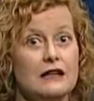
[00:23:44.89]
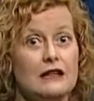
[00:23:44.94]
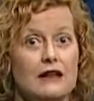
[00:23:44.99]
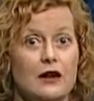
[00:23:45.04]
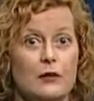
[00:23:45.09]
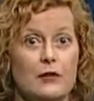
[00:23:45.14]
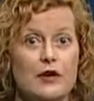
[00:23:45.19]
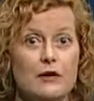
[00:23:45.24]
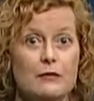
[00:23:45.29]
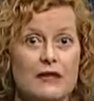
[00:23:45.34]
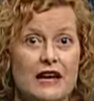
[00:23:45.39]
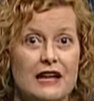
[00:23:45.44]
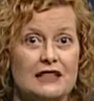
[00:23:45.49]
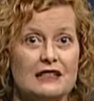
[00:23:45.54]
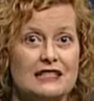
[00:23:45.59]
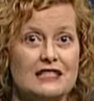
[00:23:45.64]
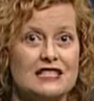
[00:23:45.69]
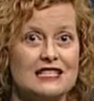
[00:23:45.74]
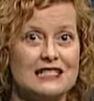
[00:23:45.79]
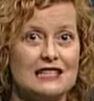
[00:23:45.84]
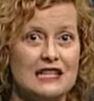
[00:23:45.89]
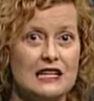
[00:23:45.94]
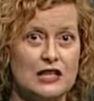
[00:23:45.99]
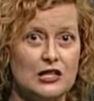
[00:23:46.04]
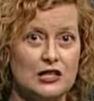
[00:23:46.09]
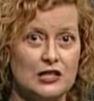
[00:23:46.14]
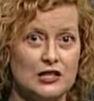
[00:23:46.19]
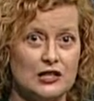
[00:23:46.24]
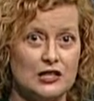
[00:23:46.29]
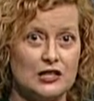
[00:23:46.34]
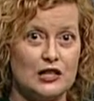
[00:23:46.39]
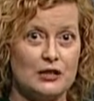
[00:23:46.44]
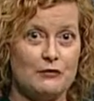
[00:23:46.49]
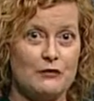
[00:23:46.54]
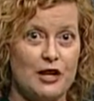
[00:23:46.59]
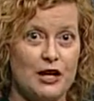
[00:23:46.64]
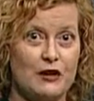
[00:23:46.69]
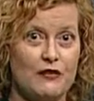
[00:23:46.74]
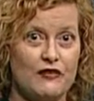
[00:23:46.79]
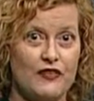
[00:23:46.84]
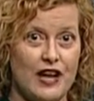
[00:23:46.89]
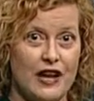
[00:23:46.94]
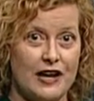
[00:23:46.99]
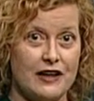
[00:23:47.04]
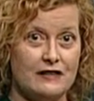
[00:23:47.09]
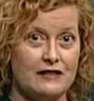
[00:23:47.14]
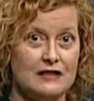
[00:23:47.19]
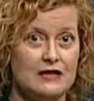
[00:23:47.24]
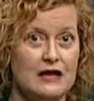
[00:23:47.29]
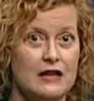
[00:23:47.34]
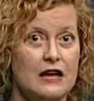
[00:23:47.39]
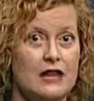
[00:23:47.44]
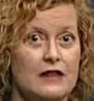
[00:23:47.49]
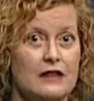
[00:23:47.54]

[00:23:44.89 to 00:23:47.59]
that we make distinctions among faiths